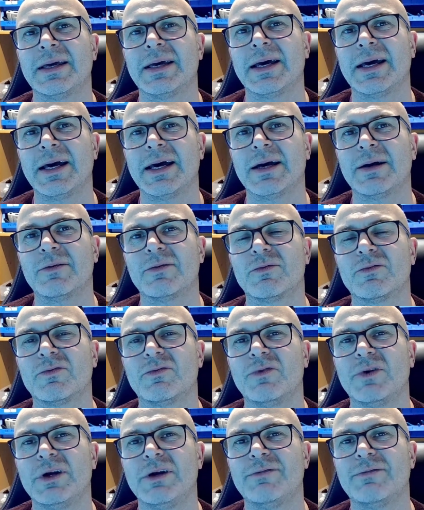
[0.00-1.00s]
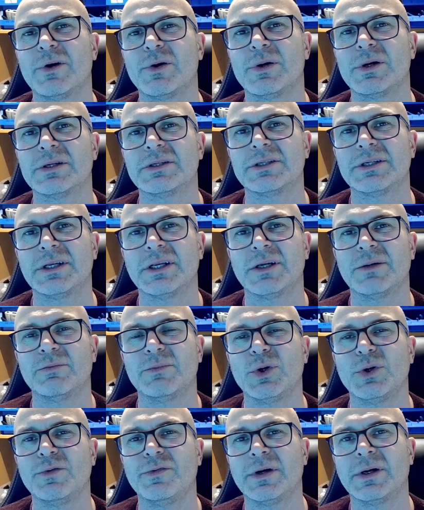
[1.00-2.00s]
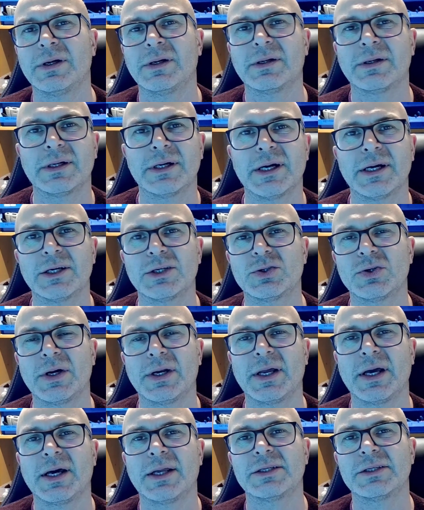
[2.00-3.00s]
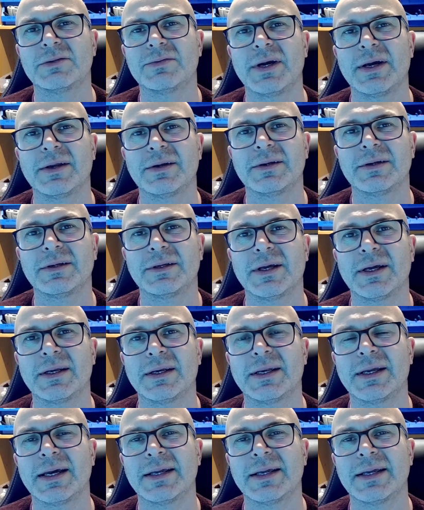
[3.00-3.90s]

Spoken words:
refocusing and moving, trying to hunt around and